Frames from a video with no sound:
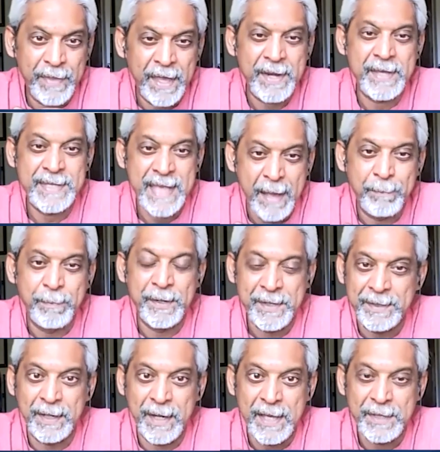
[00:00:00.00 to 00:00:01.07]
that has happened in
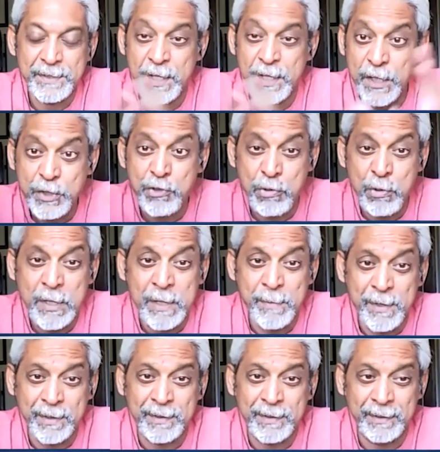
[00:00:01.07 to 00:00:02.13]
the last year. It's truly a
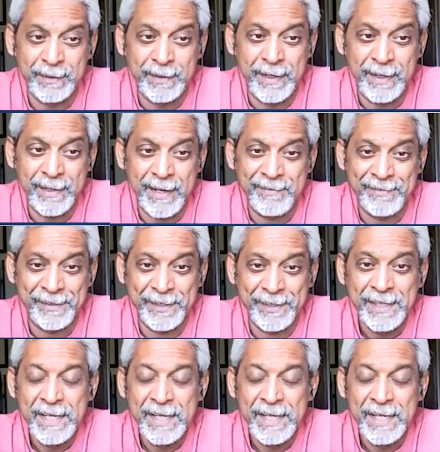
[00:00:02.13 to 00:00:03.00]
miracle, uh, Yeah.